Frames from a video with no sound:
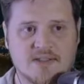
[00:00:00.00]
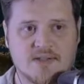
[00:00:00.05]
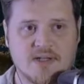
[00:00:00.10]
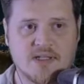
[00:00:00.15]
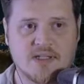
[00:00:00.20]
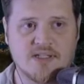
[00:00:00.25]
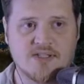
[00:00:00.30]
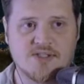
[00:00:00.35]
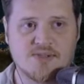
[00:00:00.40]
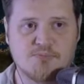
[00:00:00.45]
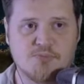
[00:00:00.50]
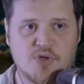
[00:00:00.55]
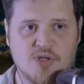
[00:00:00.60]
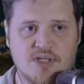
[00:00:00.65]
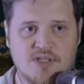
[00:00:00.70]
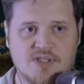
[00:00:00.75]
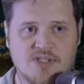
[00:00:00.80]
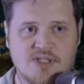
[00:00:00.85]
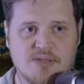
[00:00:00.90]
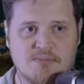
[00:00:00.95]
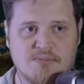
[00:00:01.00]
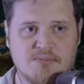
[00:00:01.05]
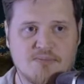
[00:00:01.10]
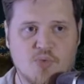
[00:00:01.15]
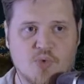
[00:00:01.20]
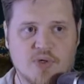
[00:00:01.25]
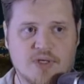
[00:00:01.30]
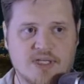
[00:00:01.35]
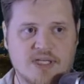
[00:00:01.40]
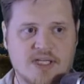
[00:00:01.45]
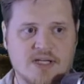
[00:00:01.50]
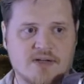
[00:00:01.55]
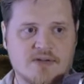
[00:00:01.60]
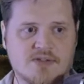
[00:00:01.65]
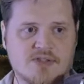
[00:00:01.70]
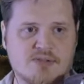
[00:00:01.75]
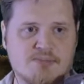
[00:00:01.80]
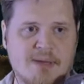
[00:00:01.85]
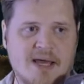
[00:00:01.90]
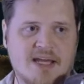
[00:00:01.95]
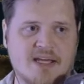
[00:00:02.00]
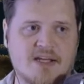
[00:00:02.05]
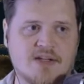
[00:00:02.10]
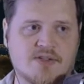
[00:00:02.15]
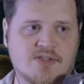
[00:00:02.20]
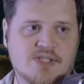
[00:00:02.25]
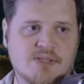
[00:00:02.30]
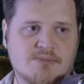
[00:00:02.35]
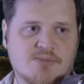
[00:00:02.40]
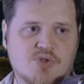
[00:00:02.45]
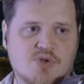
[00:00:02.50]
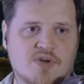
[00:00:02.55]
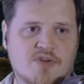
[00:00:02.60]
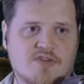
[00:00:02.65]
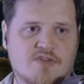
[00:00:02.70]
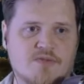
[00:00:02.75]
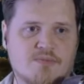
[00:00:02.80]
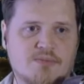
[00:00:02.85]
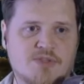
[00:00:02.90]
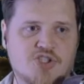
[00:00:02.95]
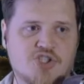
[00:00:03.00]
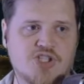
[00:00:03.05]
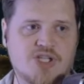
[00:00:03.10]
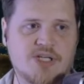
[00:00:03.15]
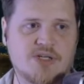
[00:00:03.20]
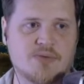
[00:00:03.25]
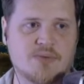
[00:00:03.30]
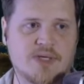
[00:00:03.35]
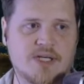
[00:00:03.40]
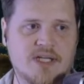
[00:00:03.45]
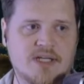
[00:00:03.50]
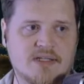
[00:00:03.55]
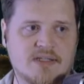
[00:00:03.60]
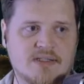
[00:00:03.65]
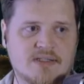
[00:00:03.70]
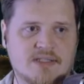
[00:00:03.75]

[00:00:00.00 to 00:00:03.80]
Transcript: All right, let's put in some more gears back here, some sort of machinery.